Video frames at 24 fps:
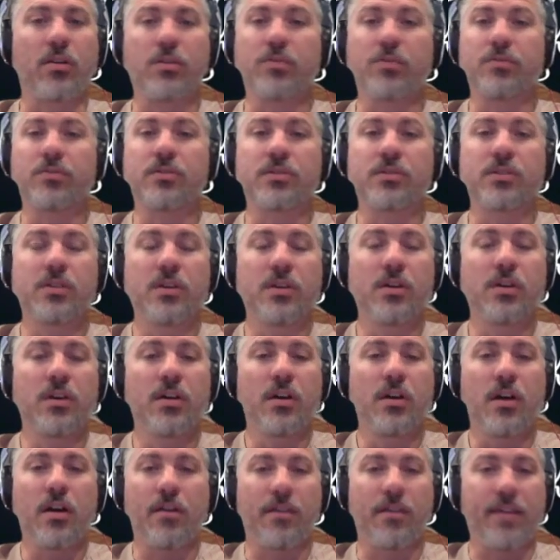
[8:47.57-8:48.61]
who's
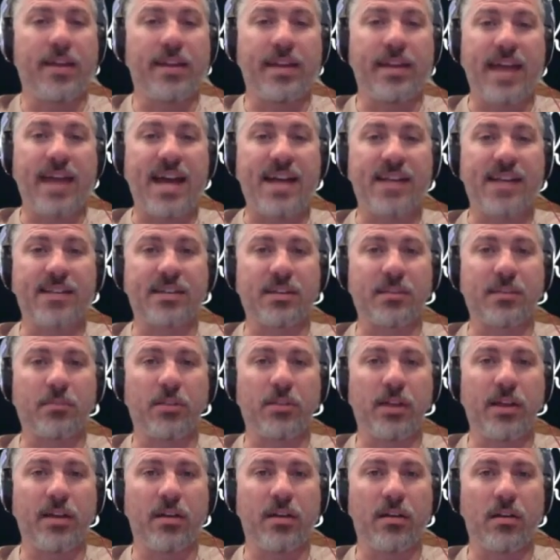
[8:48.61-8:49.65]
a fantastic
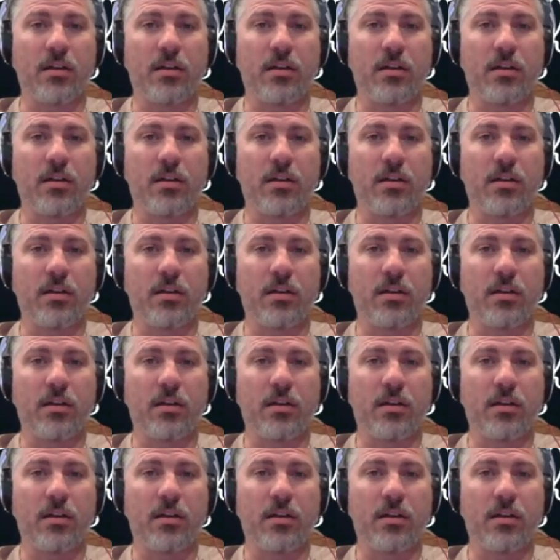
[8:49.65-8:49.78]
player,